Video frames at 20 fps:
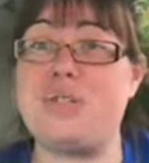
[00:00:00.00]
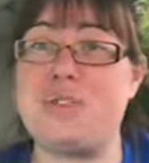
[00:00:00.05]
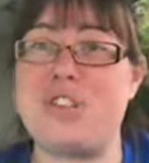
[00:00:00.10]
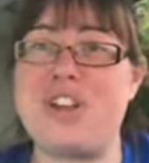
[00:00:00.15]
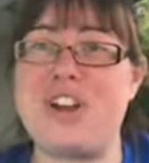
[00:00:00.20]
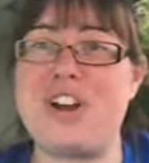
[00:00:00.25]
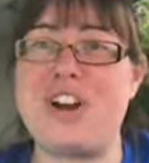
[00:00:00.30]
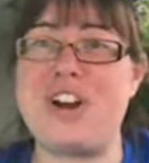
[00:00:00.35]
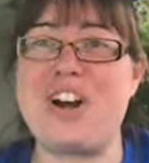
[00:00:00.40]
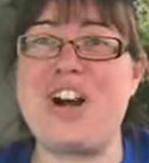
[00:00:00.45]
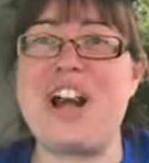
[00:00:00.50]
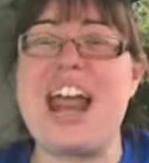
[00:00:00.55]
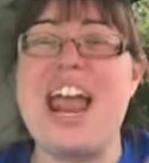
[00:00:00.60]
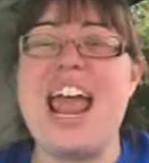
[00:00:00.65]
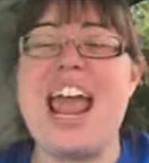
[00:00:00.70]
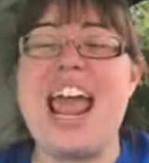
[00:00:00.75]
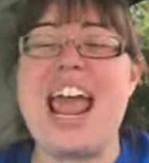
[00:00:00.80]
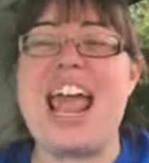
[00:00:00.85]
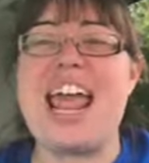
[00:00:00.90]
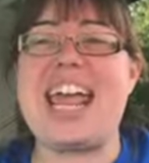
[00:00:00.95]
with her,
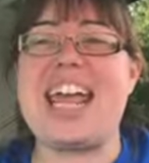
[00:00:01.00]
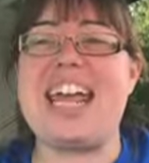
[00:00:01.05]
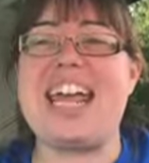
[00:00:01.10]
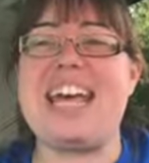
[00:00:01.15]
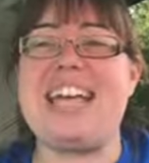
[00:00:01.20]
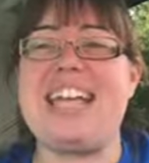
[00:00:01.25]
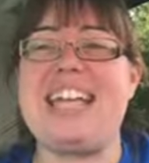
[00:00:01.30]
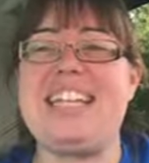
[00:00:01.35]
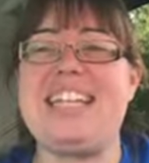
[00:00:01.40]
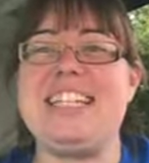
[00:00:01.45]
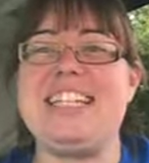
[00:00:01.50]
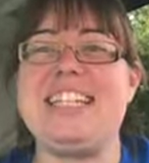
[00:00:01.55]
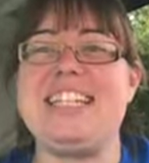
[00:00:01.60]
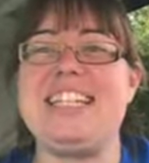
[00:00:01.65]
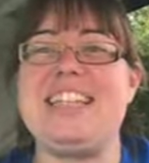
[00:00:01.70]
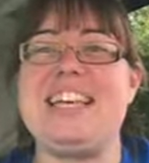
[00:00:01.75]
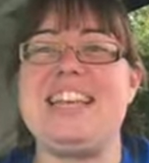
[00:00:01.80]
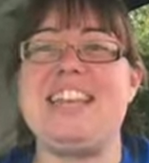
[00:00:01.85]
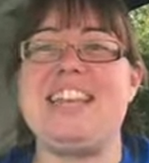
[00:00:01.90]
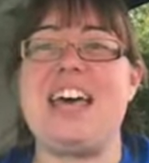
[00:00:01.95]
and
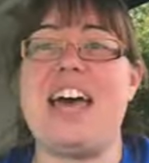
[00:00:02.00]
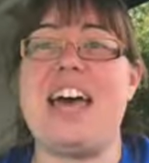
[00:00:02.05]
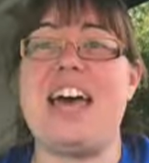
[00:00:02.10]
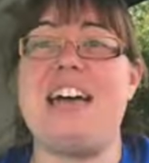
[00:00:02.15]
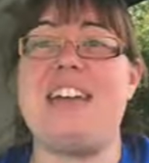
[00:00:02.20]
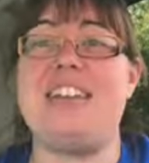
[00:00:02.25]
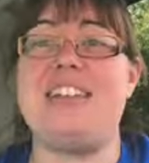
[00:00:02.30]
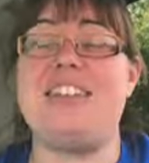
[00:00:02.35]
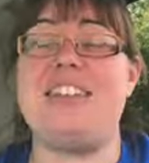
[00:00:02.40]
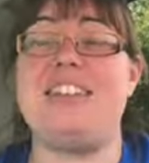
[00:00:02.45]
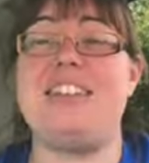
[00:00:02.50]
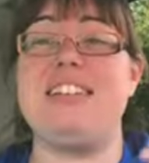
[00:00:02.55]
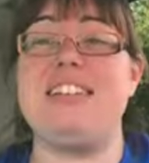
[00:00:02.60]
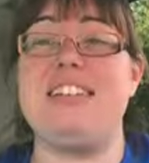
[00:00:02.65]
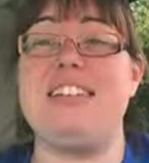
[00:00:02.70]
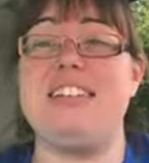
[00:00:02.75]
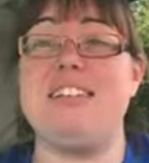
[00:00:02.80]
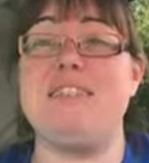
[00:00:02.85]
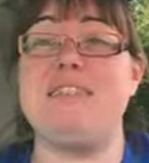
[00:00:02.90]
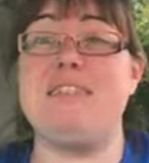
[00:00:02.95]
that
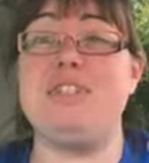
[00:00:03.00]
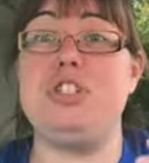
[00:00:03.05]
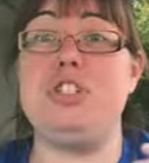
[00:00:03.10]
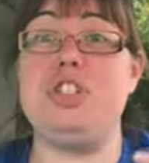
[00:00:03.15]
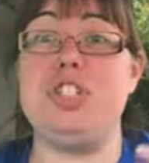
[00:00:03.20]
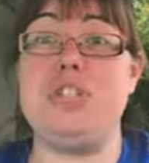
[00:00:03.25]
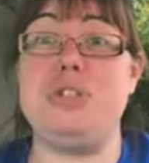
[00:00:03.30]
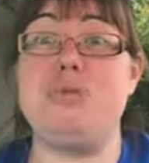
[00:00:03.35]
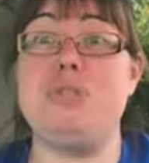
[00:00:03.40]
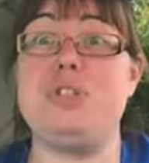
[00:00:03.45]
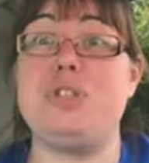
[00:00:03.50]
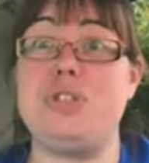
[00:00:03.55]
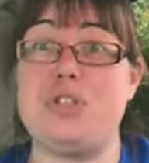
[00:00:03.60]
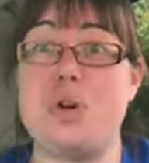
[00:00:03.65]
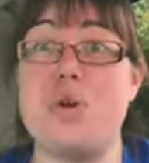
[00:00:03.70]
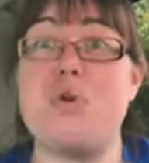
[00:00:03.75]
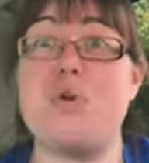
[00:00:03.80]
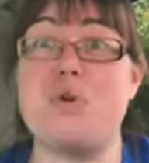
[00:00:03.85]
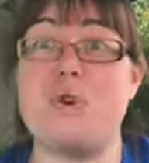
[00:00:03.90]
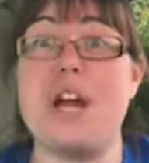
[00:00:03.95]
she was
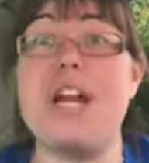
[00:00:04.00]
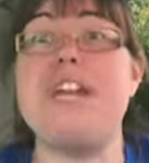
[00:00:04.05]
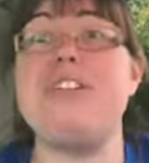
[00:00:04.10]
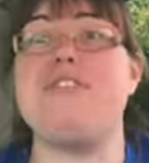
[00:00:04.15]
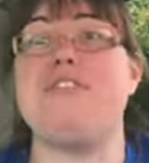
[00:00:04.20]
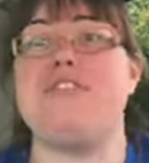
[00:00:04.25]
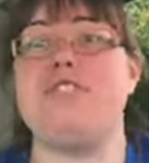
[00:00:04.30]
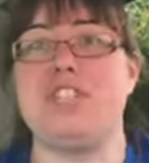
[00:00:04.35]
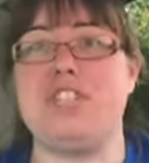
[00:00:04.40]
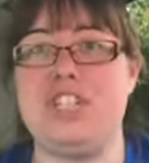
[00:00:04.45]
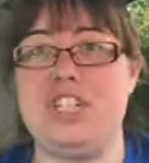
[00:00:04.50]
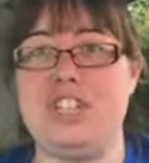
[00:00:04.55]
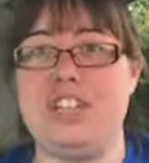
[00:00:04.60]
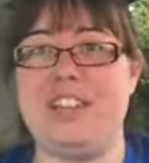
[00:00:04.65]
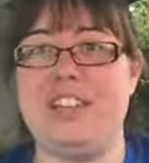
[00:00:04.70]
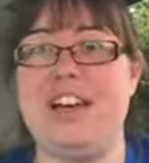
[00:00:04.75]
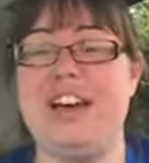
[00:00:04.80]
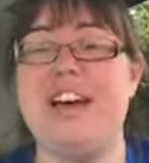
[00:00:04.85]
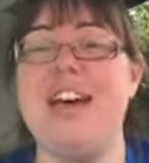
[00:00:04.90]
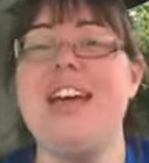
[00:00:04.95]
so great for
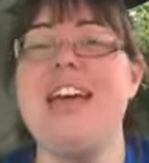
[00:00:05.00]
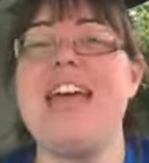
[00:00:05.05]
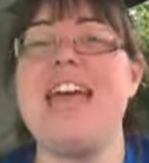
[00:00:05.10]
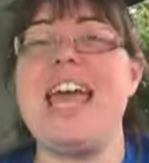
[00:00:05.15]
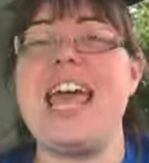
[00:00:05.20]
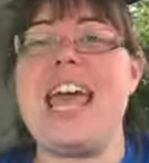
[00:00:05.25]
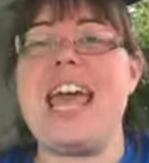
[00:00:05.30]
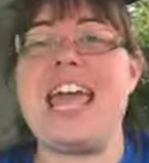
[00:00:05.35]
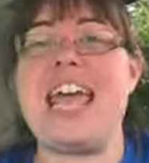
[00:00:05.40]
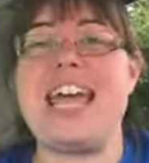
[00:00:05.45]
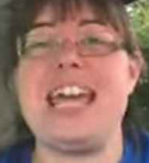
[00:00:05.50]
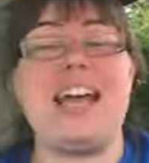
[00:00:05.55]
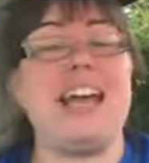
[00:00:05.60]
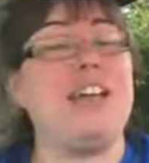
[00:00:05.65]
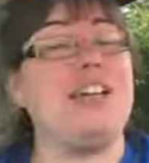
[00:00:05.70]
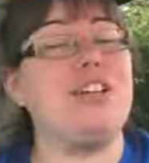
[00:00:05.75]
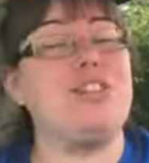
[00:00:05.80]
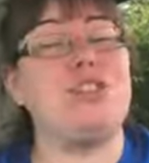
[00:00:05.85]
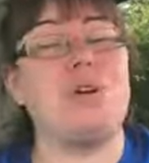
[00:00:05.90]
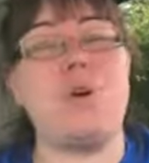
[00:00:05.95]
Sheila. And I
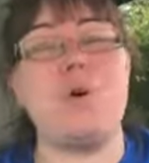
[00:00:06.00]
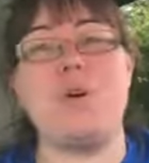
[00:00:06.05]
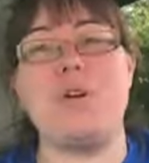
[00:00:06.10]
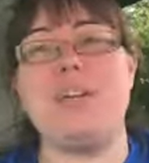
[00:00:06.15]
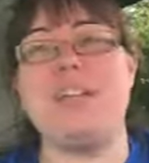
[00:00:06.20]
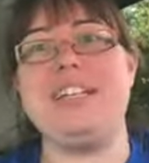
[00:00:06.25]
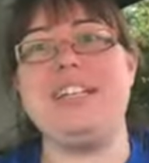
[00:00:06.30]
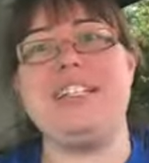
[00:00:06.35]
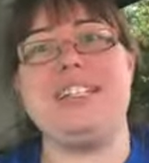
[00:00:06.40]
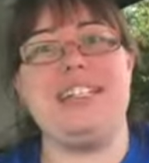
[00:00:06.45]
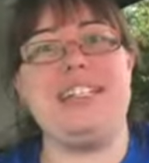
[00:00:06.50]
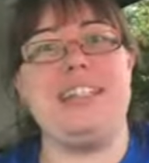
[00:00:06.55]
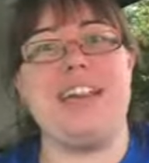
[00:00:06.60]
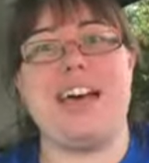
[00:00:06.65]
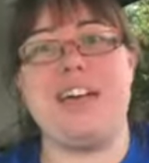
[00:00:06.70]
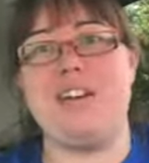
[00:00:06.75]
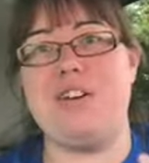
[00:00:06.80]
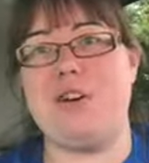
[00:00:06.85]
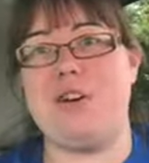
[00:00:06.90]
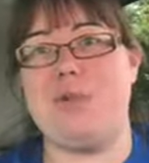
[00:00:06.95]
could totally see
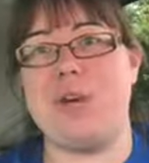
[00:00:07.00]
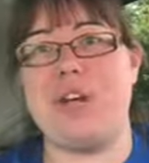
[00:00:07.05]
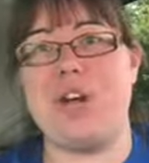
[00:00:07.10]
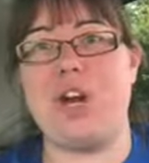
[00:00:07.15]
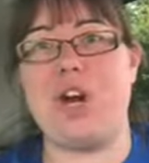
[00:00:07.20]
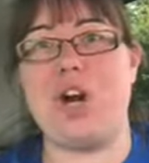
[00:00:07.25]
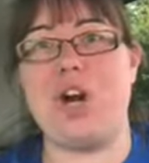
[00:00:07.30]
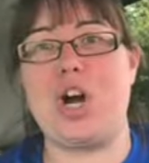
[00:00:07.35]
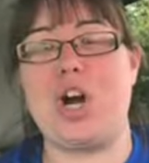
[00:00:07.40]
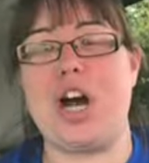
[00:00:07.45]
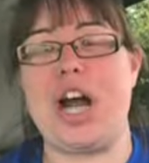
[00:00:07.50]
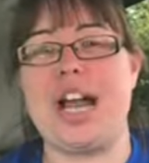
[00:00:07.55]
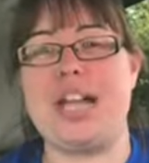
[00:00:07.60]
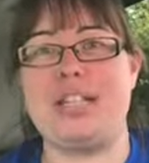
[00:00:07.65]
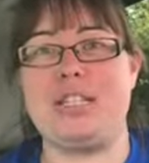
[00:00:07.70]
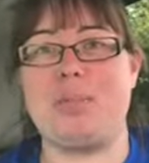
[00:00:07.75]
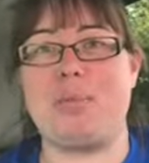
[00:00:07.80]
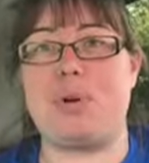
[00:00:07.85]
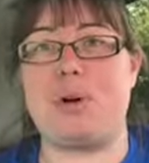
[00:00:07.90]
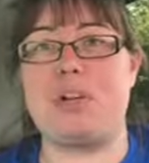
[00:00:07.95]
that, knowing her
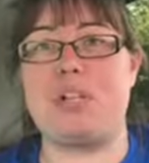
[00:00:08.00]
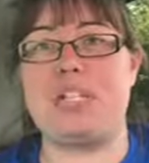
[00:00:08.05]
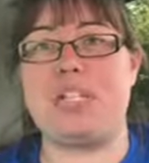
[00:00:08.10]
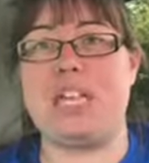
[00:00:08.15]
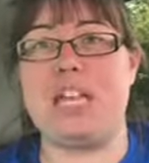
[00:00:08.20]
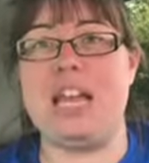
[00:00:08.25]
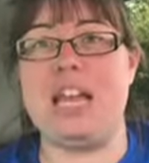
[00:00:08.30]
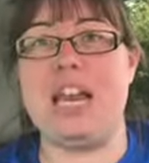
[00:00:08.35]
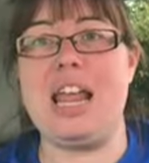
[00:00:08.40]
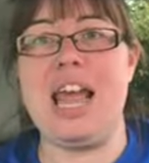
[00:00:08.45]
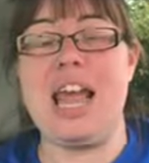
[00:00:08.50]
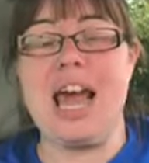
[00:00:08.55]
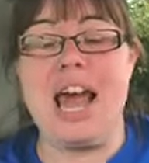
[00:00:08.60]
as a person.